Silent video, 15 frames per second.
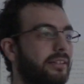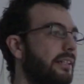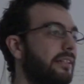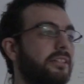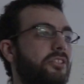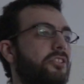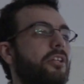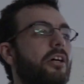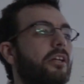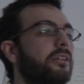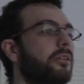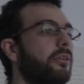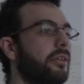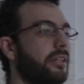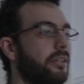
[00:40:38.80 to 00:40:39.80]
that it is
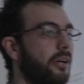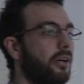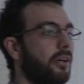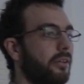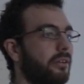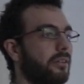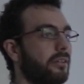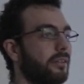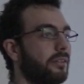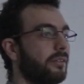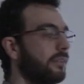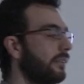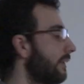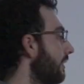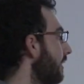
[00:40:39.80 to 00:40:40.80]
not good enough
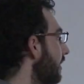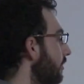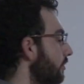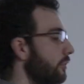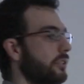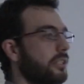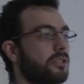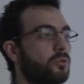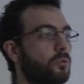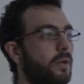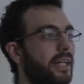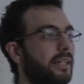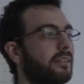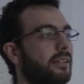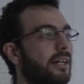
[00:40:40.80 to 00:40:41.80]
to just
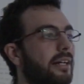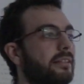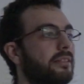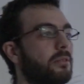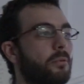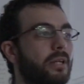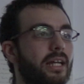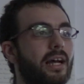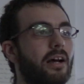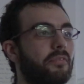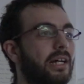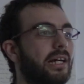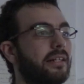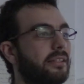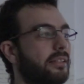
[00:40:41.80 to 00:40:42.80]
wait until we have
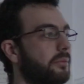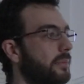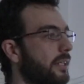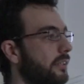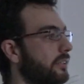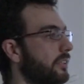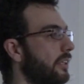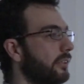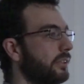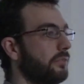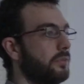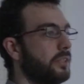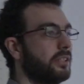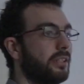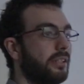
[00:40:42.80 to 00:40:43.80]
highly advanced
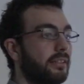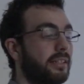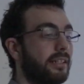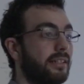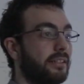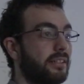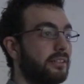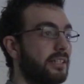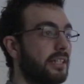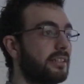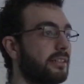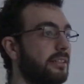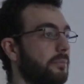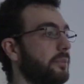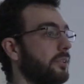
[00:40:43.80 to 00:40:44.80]
artificial intelligence
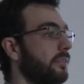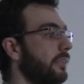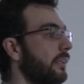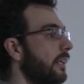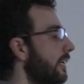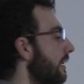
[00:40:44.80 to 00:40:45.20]
systems,